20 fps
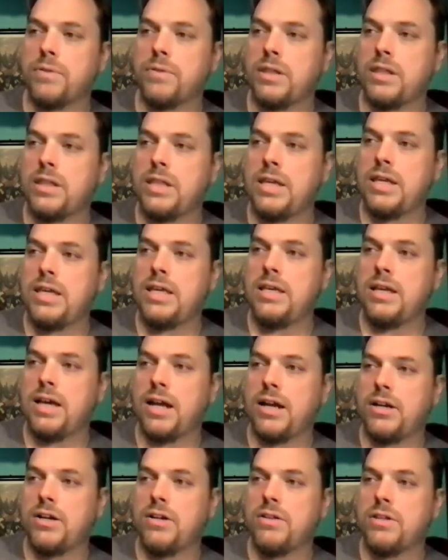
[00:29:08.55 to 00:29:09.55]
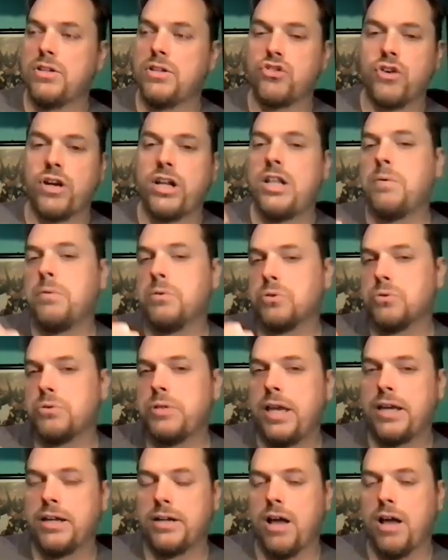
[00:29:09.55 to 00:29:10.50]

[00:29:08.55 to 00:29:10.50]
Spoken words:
the training wheels were taken